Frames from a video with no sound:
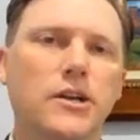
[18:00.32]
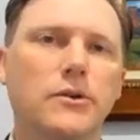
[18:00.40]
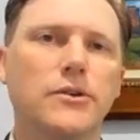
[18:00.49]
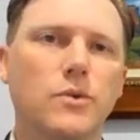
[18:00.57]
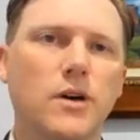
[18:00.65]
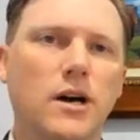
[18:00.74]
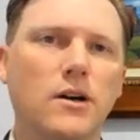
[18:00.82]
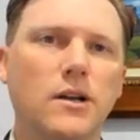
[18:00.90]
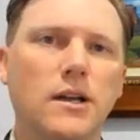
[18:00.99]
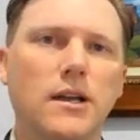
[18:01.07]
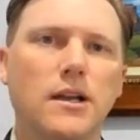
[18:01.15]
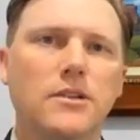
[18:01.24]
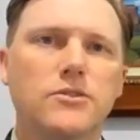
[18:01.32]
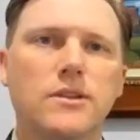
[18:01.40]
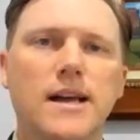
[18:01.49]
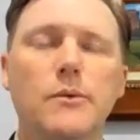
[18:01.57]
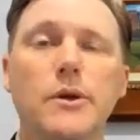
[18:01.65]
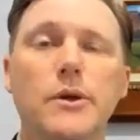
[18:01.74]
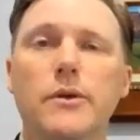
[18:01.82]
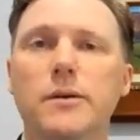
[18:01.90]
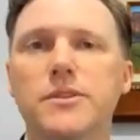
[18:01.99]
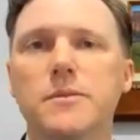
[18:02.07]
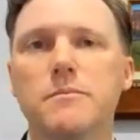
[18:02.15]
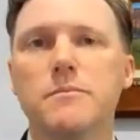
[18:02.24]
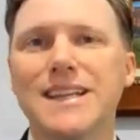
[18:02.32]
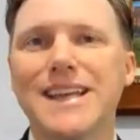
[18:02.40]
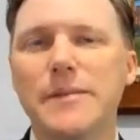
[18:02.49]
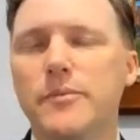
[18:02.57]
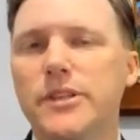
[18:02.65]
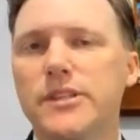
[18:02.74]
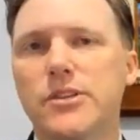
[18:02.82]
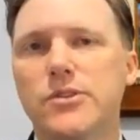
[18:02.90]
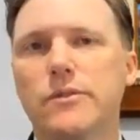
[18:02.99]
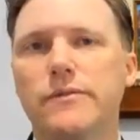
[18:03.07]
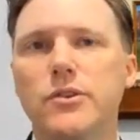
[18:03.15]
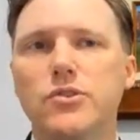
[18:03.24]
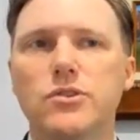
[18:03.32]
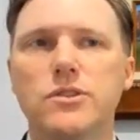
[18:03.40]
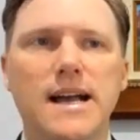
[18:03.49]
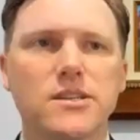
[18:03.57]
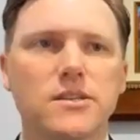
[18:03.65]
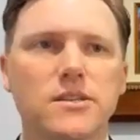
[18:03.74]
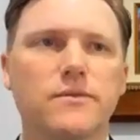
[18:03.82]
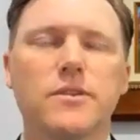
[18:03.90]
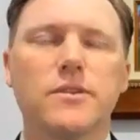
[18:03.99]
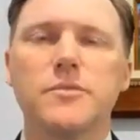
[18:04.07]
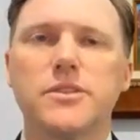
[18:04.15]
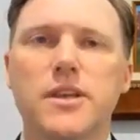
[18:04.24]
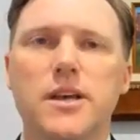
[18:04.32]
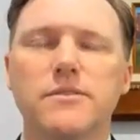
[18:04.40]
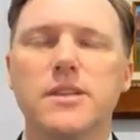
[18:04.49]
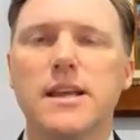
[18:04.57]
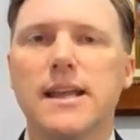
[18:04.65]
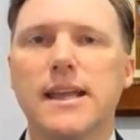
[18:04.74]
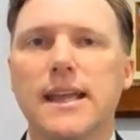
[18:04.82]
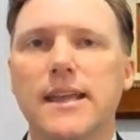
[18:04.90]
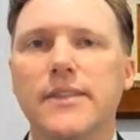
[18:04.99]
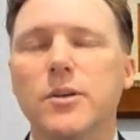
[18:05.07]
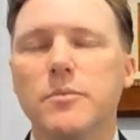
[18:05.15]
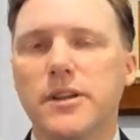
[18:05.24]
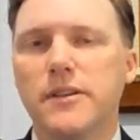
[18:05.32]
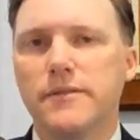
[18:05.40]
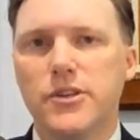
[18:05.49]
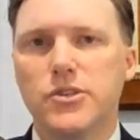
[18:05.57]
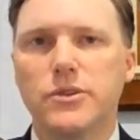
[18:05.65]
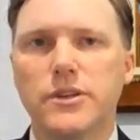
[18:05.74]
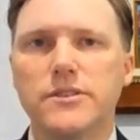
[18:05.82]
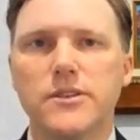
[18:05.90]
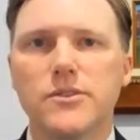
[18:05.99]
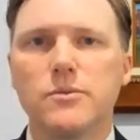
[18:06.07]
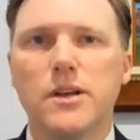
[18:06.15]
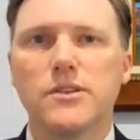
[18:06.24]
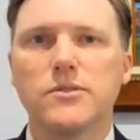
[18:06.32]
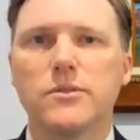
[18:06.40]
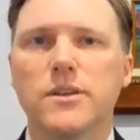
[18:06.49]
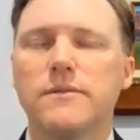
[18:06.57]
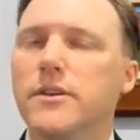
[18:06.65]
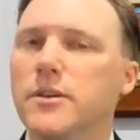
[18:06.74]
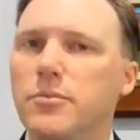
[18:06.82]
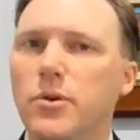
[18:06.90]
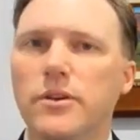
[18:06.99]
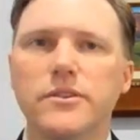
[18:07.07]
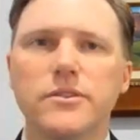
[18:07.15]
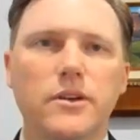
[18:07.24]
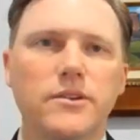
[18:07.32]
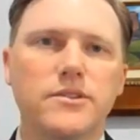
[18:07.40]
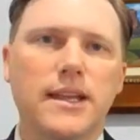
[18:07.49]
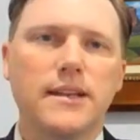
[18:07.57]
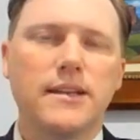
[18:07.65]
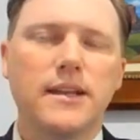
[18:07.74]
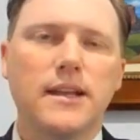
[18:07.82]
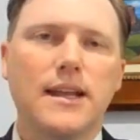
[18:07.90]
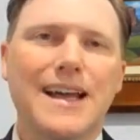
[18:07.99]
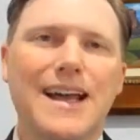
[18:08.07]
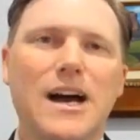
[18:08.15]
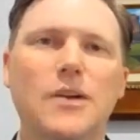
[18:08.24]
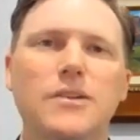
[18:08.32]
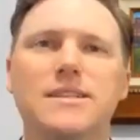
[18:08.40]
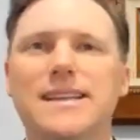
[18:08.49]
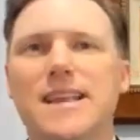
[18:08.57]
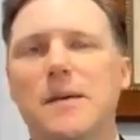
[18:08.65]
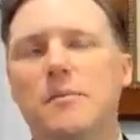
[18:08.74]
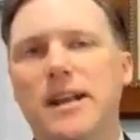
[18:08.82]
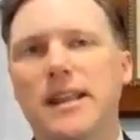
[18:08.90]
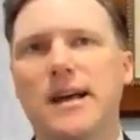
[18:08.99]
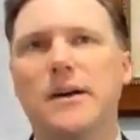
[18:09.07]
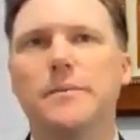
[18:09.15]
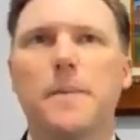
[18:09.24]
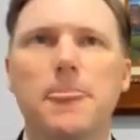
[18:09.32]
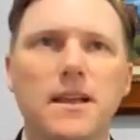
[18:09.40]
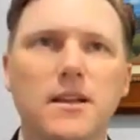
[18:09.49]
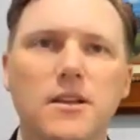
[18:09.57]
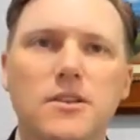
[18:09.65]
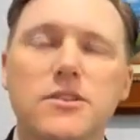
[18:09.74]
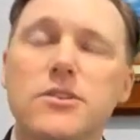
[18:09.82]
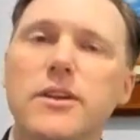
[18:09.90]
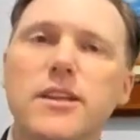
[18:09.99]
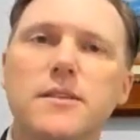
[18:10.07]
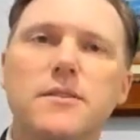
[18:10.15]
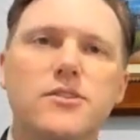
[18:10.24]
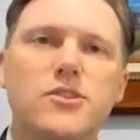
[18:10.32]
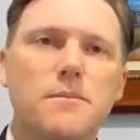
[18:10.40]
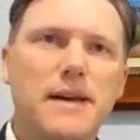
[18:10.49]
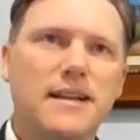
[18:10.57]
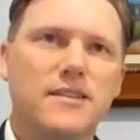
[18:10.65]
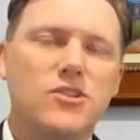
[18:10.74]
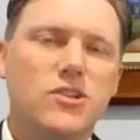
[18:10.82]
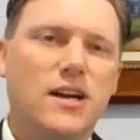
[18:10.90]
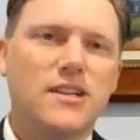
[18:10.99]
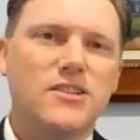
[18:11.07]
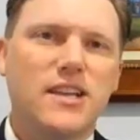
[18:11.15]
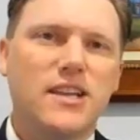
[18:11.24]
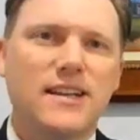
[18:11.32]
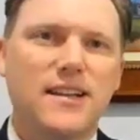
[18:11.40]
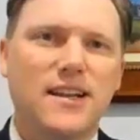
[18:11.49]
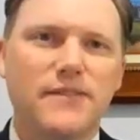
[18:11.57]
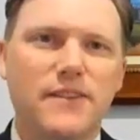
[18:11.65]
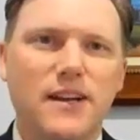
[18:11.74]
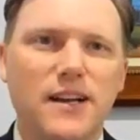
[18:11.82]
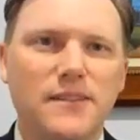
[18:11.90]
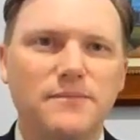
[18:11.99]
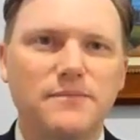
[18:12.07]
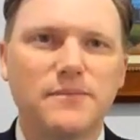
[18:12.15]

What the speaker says: as well. So that way we're able to mitigate potential future taxes for themselves and their beneficiaries as well. So again, very important to understand how to take that money out. So let's go ahead and jump back to John and Jan, kind of